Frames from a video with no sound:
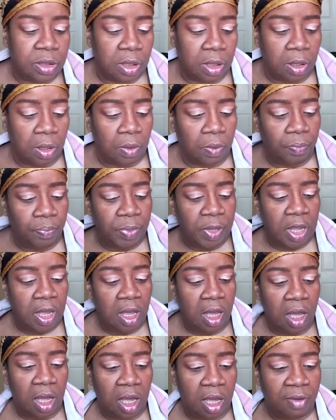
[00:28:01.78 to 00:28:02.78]
go.
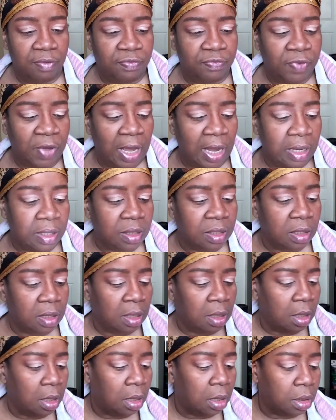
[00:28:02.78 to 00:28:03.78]
In fact,
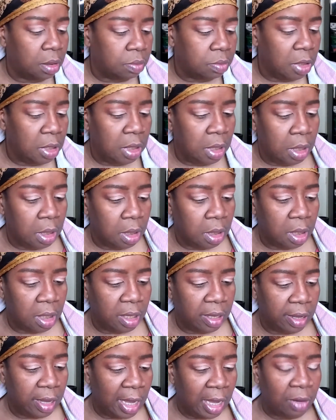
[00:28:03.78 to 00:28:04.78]
I
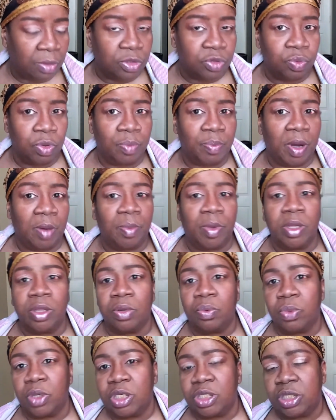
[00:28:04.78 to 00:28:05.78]
was with my
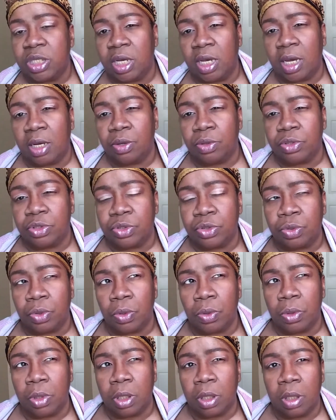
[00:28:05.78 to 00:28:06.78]
mother when she had her
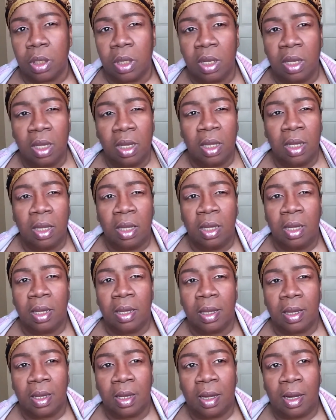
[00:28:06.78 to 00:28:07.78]
stroke.
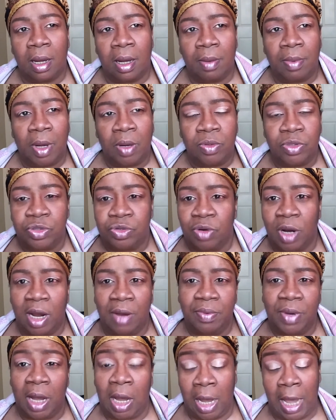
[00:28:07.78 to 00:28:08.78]
I was
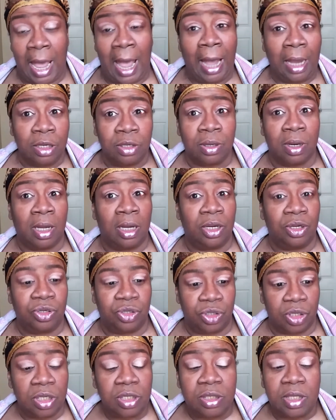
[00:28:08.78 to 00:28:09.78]
driving. I
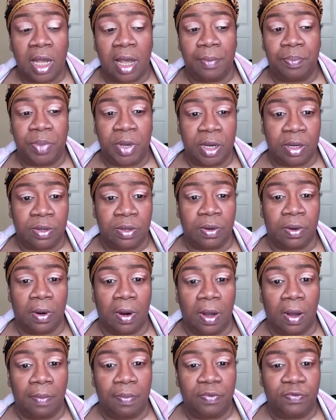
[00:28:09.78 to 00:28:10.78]
just had picked her
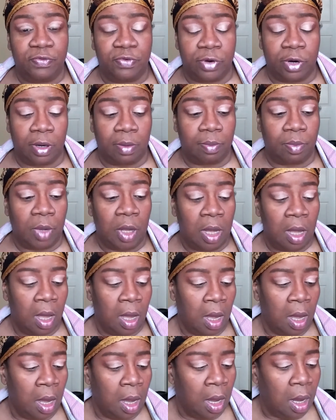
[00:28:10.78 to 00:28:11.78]
up from
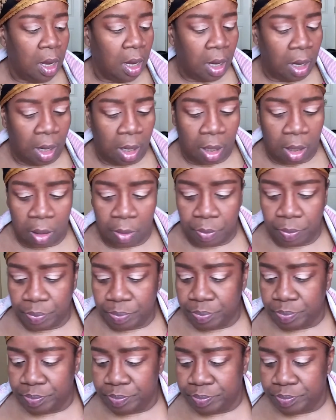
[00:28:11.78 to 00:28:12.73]
the